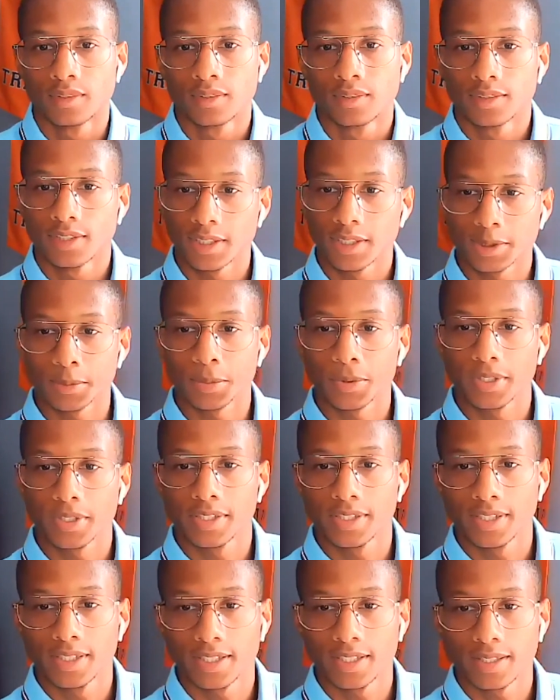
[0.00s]
So that's a
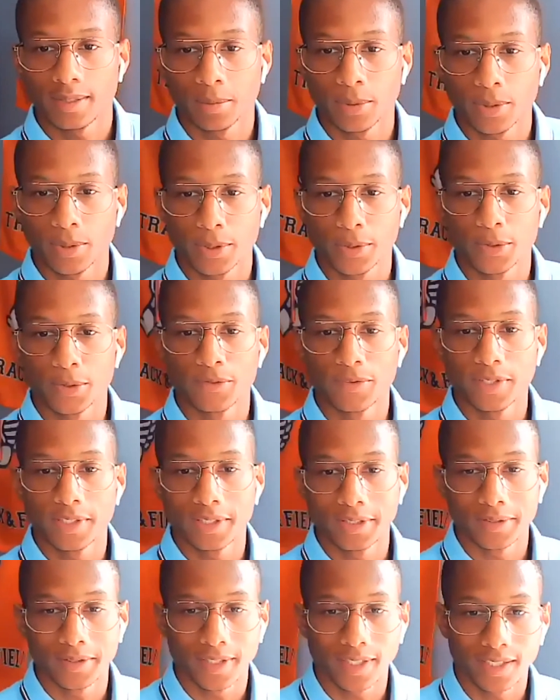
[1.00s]
pretty cool
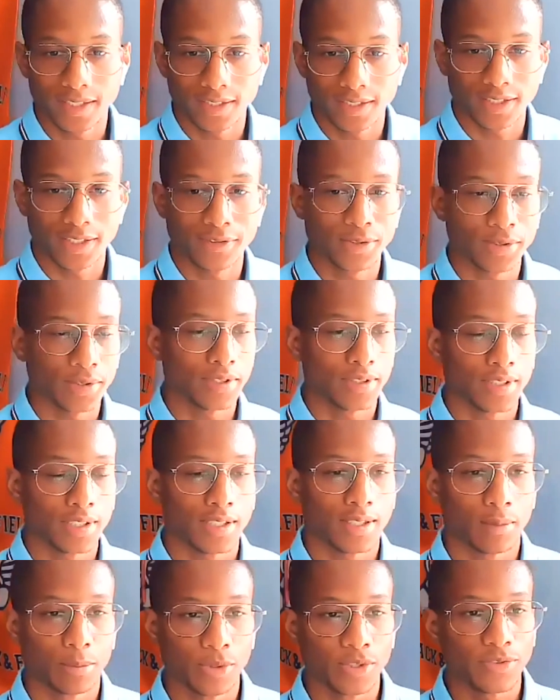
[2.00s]
video, right? It gives you
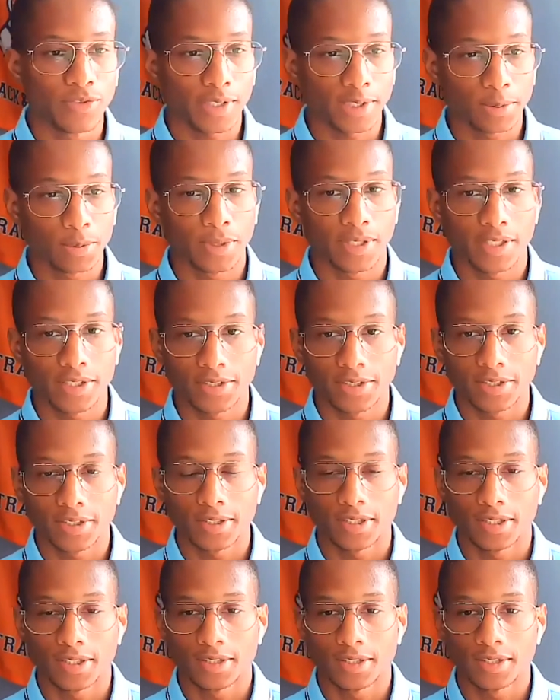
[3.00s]
a brief explanation
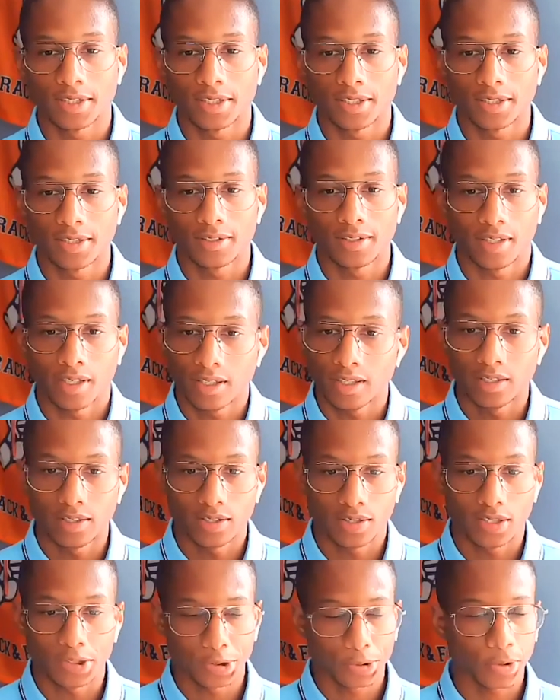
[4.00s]
and
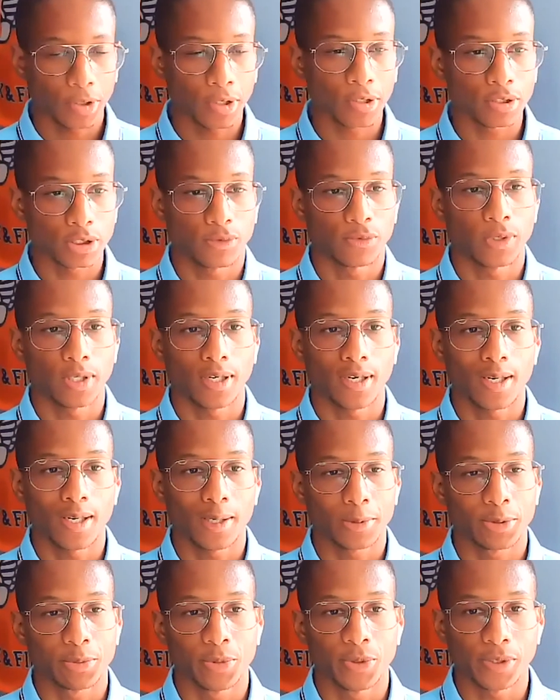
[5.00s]
the struggles of what an
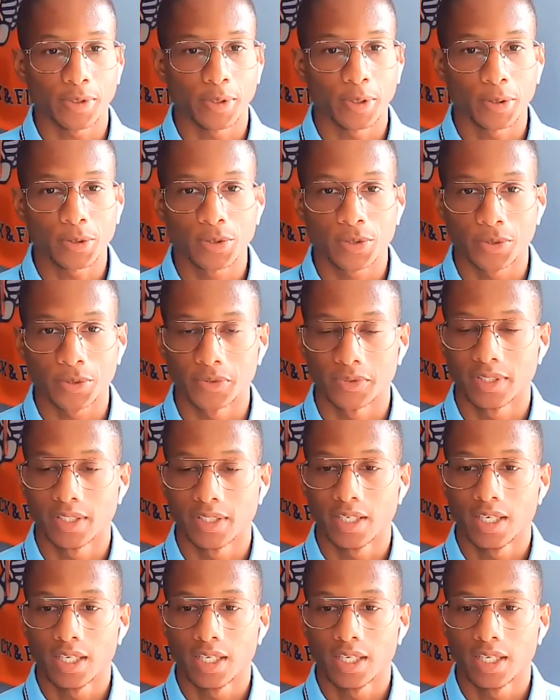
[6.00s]
entrepreneur goes through.